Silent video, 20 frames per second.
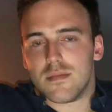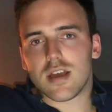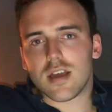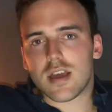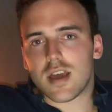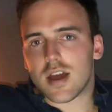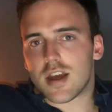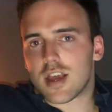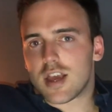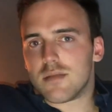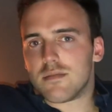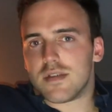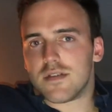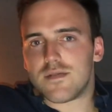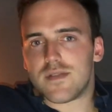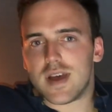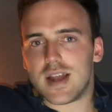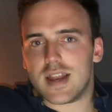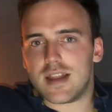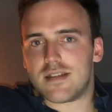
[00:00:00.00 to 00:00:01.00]
Cunningham's a
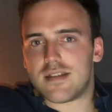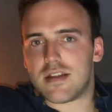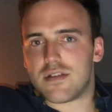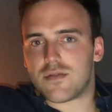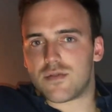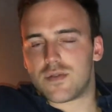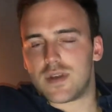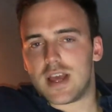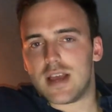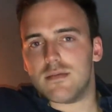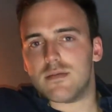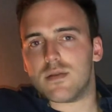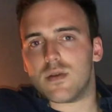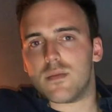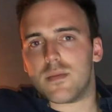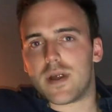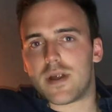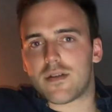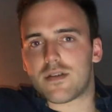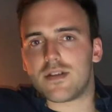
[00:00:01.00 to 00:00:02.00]
fairly central name to
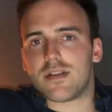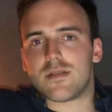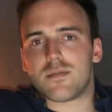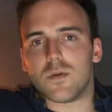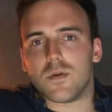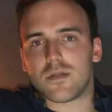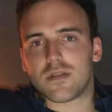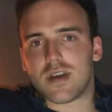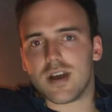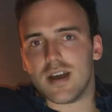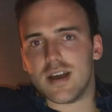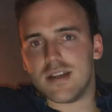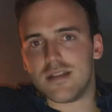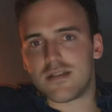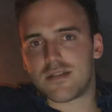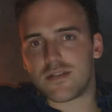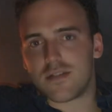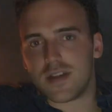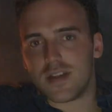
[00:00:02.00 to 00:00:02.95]
American sports car history.